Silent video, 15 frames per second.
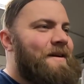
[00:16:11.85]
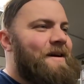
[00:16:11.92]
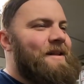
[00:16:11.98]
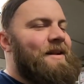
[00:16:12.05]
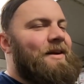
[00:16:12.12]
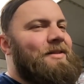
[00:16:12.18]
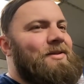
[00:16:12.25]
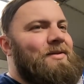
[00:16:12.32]

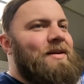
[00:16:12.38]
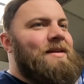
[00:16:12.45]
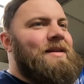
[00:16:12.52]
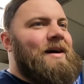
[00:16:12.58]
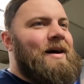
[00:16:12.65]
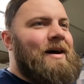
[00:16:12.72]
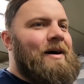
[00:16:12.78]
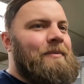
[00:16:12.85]
It
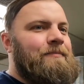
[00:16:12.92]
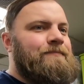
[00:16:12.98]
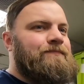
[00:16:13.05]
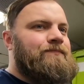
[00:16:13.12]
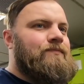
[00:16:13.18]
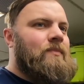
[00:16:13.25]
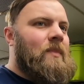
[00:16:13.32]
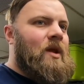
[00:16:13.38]
included. Um,
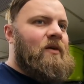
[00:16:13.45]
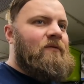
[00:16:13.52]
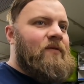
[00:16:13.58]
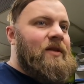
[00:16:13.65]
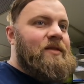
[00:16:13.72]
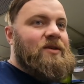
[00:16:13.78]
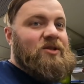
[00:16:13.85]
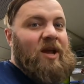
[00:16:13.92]
a
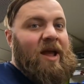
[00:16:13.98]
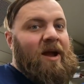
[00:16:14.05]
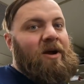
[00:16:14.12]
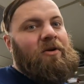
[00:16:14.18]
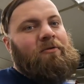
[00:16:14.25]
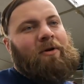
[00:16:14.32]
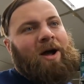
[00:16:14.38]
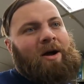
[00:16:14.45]
vintage
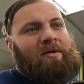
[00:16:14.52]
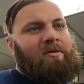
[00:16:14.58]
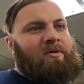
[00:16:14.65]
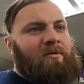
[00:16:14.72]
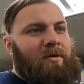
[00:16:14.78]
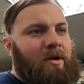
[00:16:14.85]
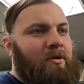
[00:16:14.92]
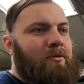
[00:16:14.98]
hair dryer, which
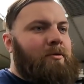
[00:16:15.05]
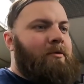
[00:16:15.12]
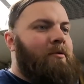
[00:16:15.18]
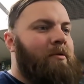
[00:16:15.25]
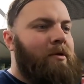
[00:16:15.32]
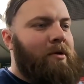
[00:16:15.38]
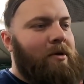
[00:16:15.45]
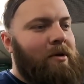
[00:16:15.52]
is really cool.